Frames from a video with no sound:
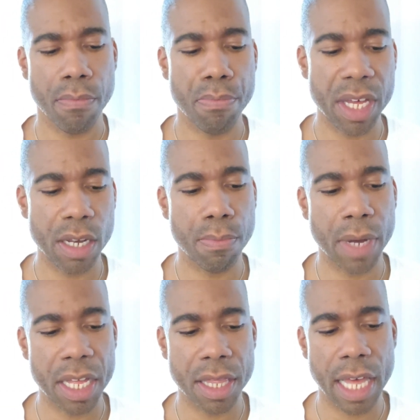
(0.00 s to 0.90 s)
Mid
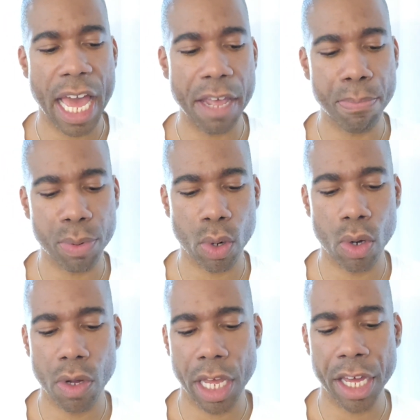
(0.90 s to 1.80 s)
month
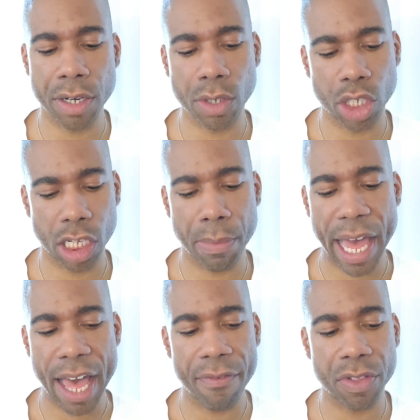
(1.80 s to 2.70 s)
April energy.
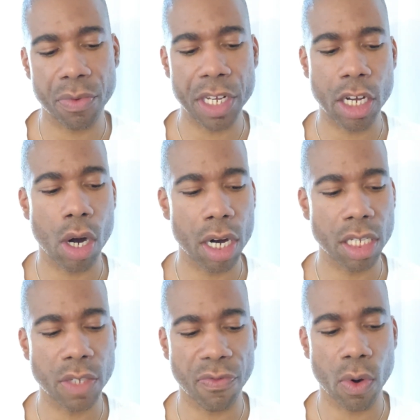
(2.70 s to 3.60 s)
May I have three
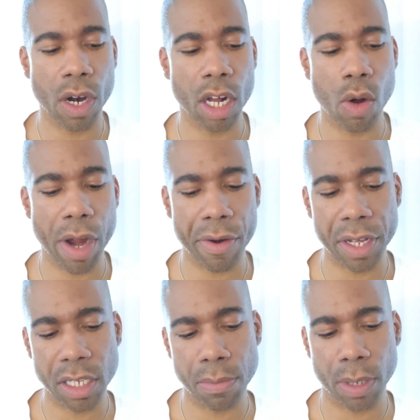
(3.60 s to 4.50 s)
cards for
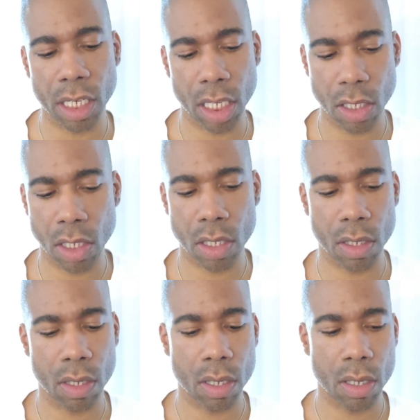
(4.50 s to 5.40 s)
Aquarius, please?
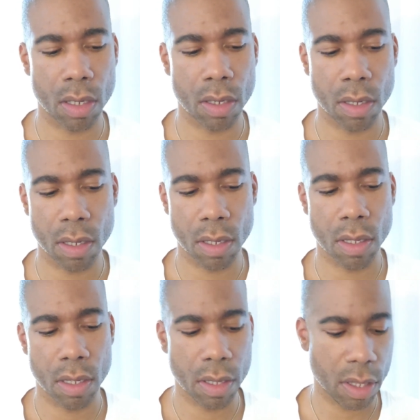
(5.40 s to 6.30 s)

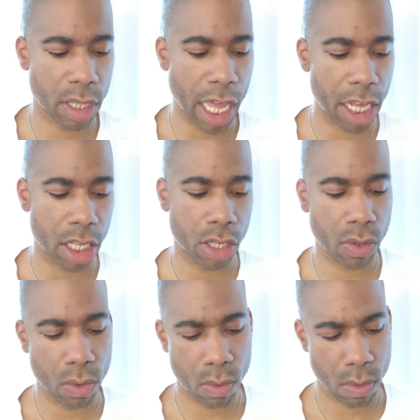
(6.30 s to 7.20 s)
Thank
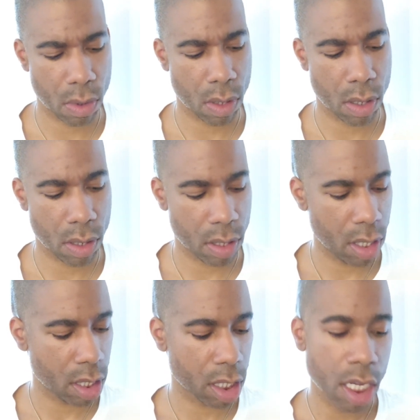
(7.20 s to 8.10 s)
you.
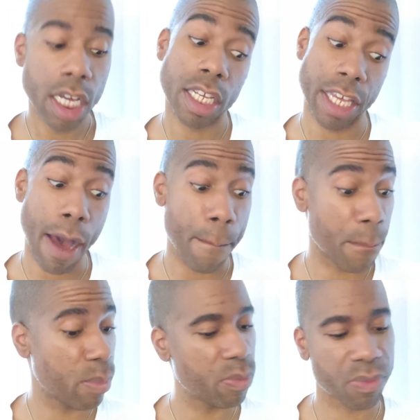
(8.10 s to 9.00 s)
Yep.